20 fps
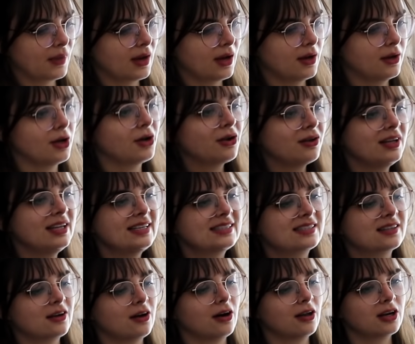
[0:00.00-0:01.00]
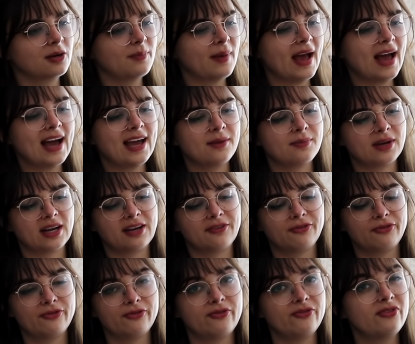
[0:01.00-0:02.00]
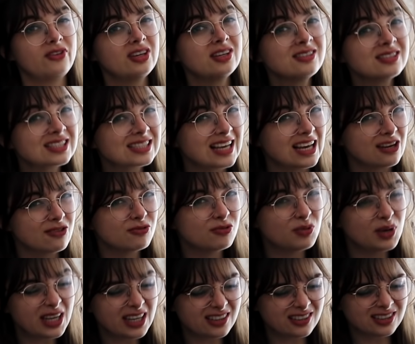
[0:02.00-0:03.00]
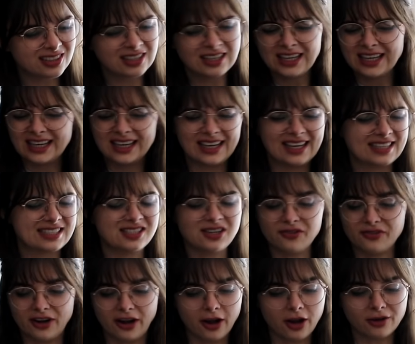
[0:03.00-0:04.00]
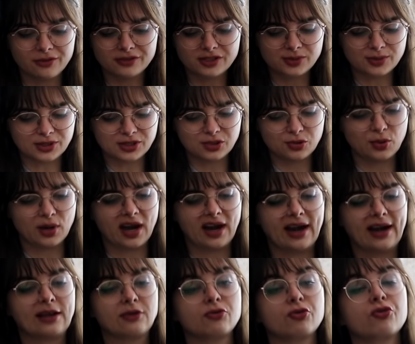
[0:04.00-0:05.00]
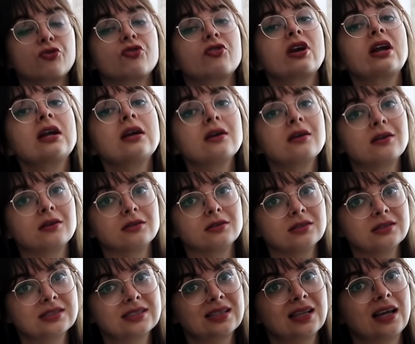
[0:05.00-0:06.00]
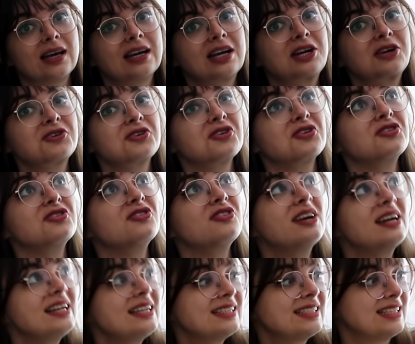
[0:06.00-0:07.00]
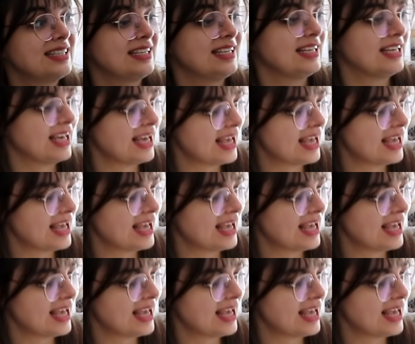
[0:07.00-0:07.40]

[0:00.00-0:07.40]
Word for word: not only is the color bad, but it feels kind of weird. It's not very comfortable to wear and it wrinkles like crazy.